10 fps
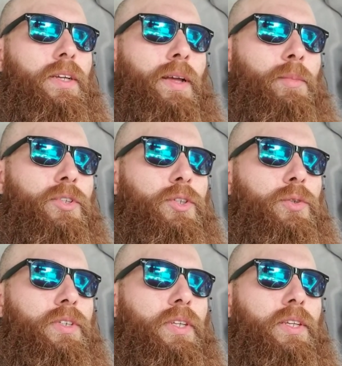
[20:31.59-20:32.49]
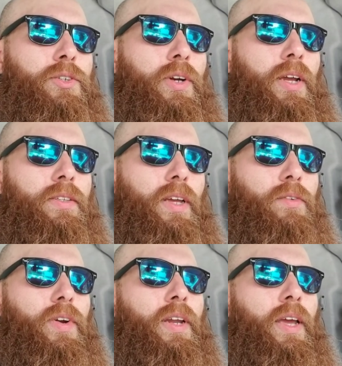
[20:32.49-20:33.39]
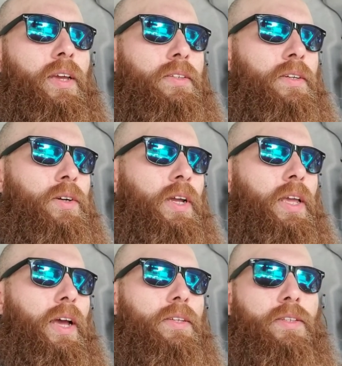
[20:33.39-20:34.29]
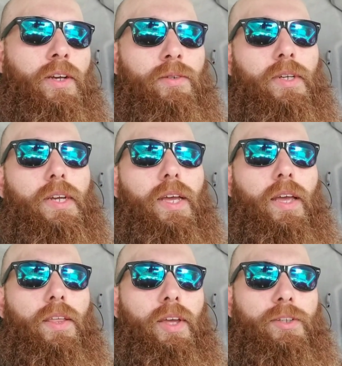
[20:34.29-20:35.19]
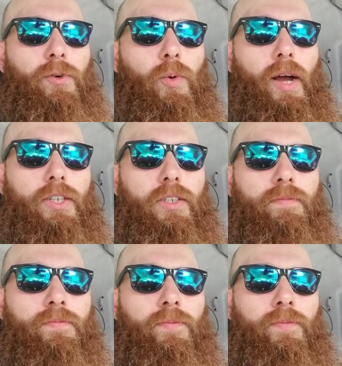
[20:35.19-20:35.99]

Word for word: I'm a student to the trades every day. All right, guys? So thanks for watching.